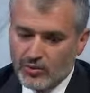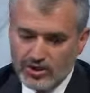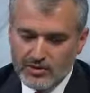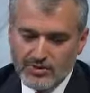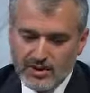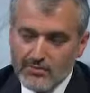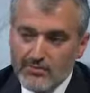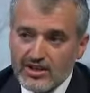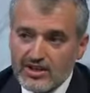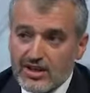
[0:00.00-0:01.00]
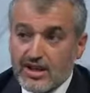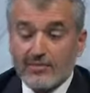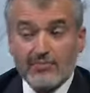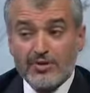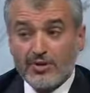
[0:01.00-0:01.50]
which pretty much
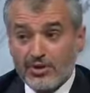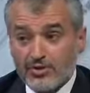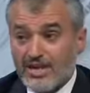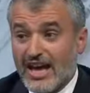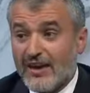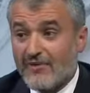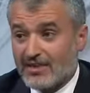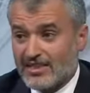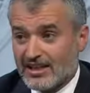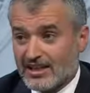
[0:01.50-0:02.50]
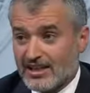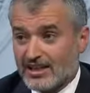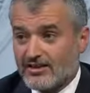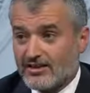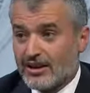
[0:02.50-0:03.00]
produce everything, you know.